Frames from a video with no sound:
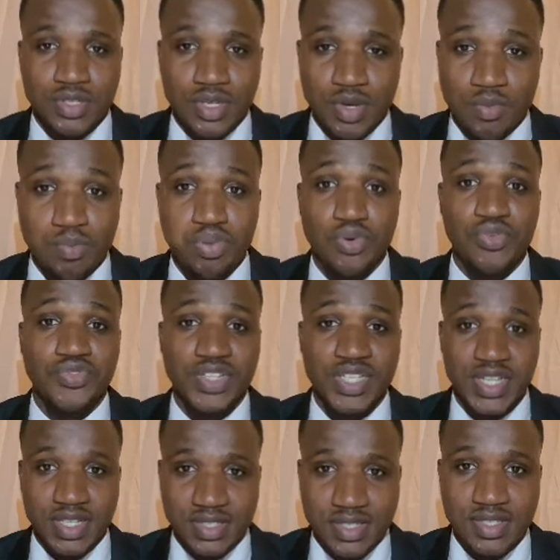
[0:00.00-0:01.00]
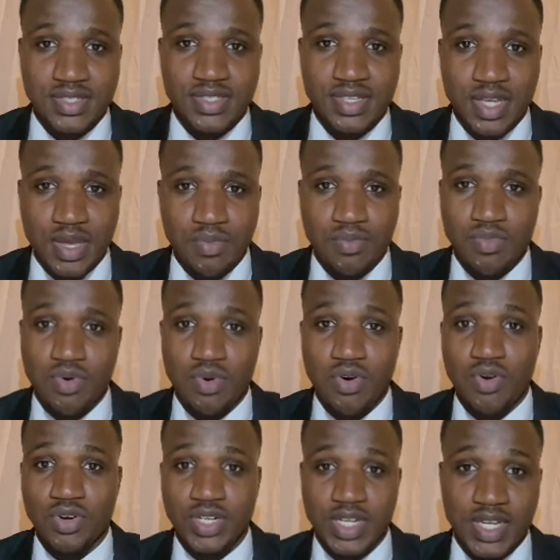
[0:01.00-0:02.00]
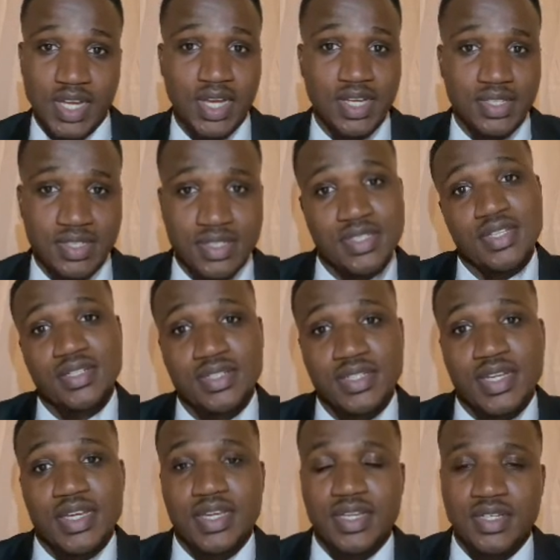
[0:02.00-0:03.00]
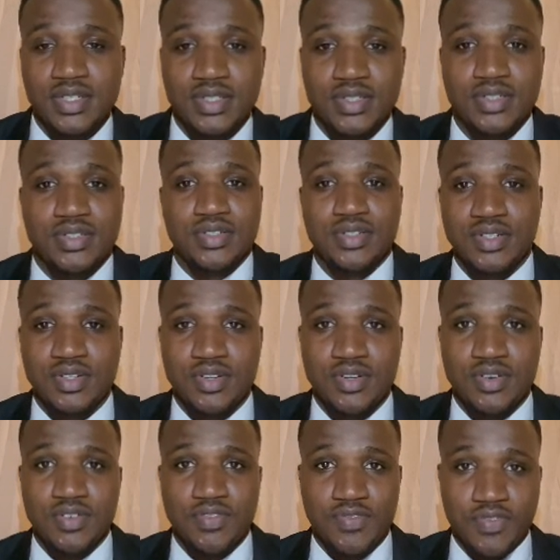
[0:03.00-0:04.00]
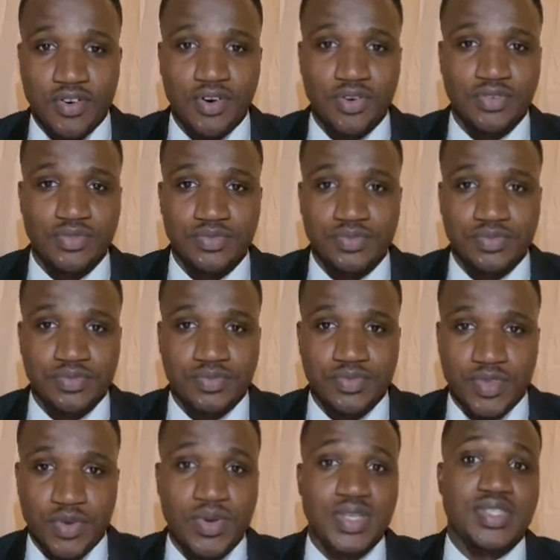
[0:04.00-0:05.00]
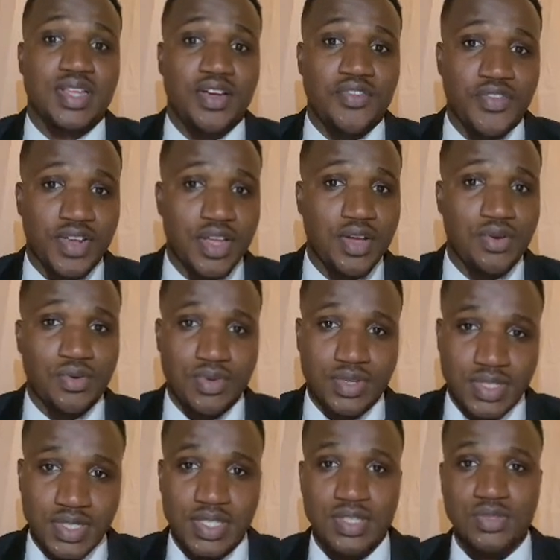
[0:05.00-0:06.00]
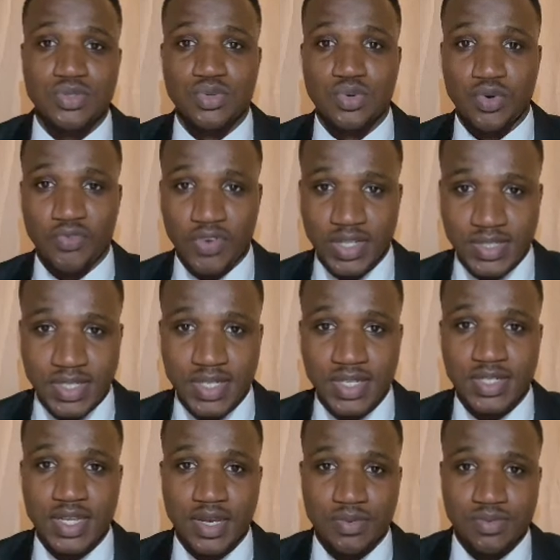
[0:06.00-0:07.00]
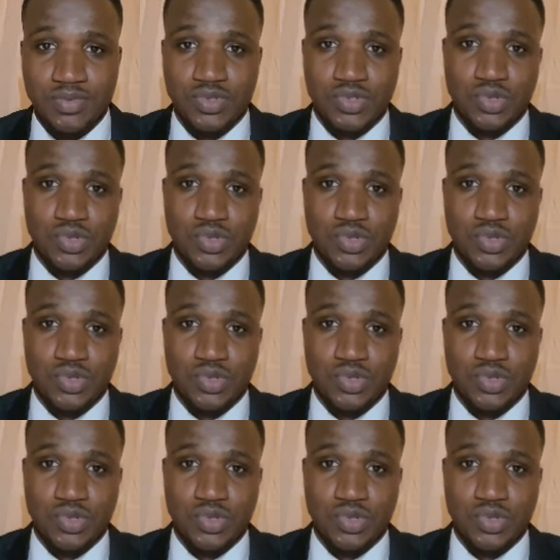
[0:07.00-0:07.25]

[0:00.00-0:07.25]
improve their system, or they can sit there for West African Cuisine to overtake them.